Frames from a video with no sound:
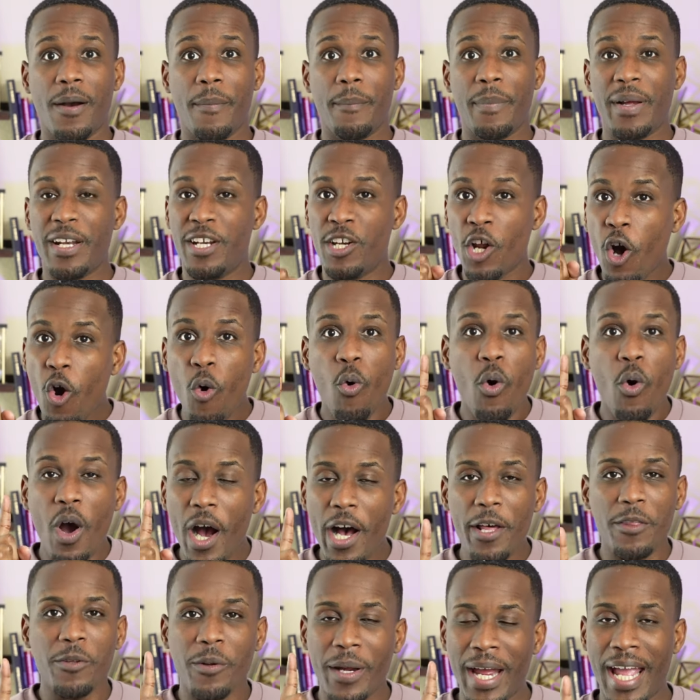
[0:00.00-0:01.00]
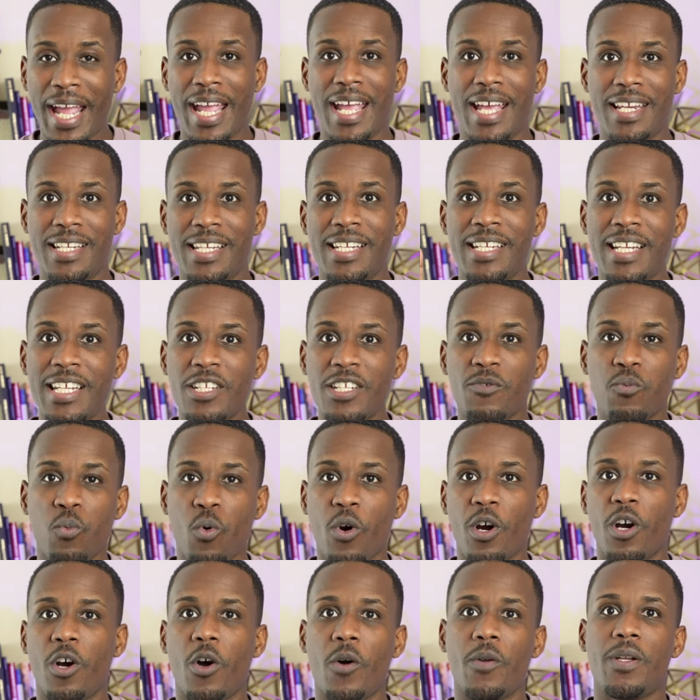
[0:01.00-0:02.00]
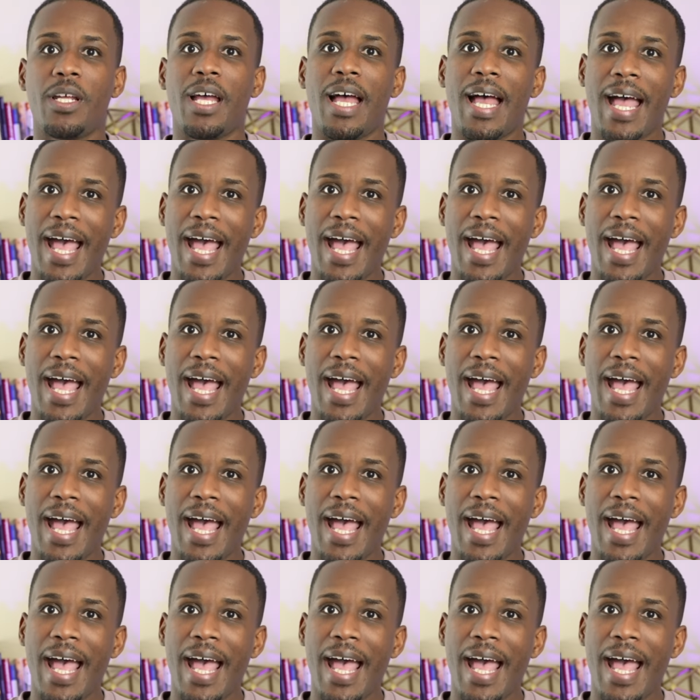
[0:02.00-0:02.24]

but no other hand in this world